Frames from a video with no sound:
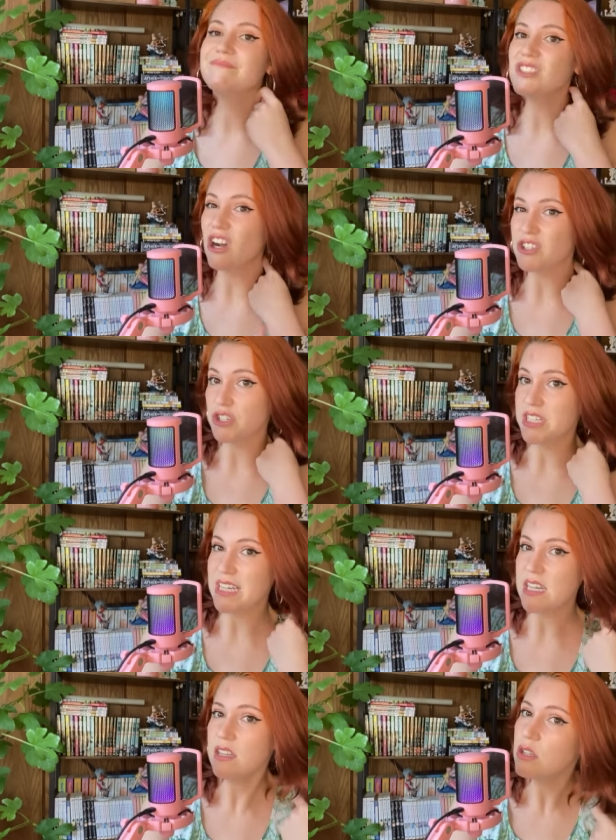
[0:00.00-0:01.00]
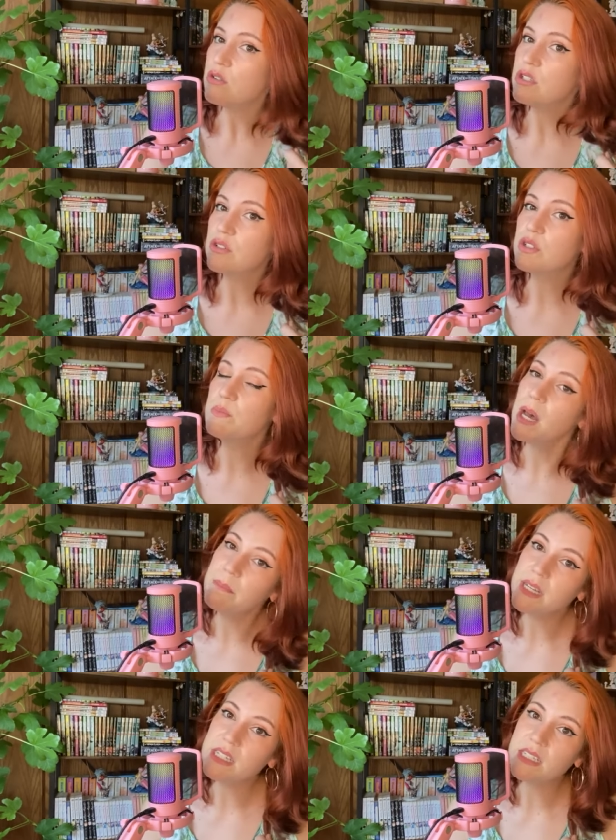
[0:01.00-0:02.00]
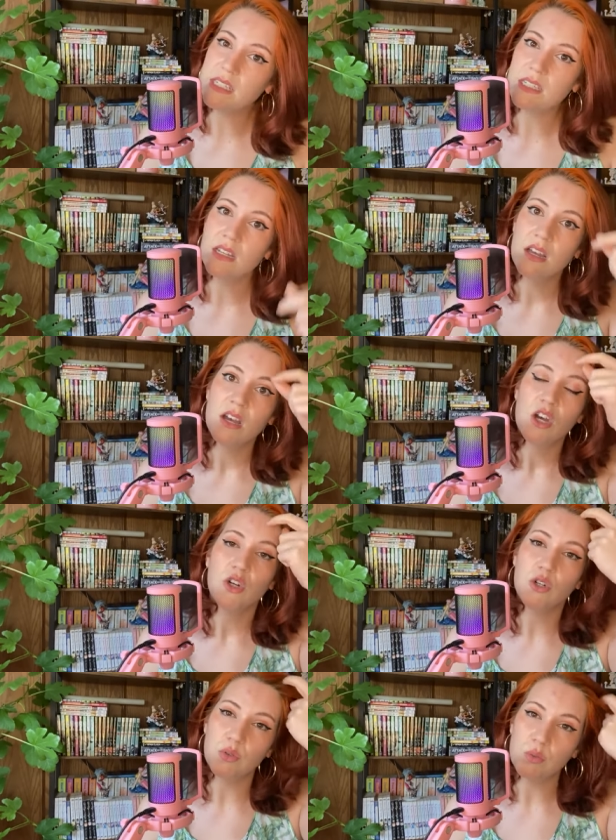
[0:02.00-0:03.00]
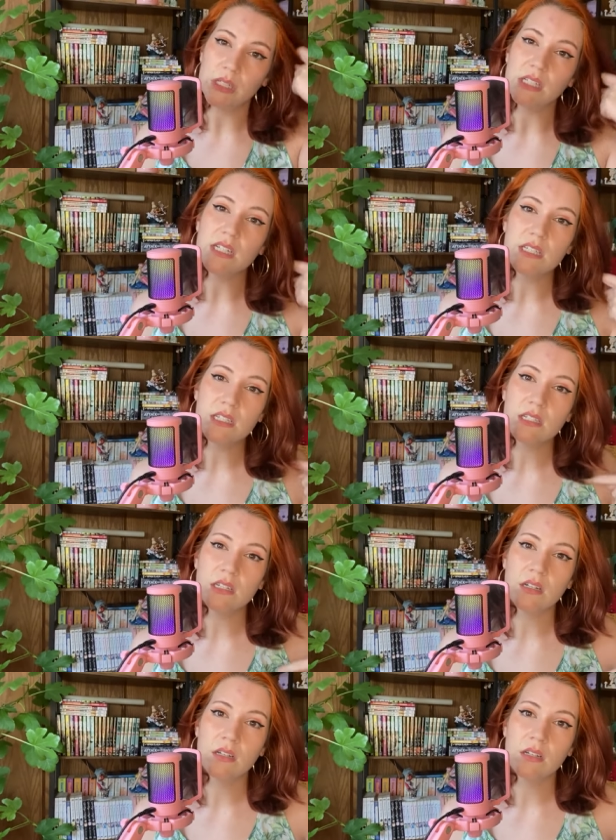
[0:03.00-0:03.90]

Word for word: Doctor Teeth, who use puppets, Gorillaz,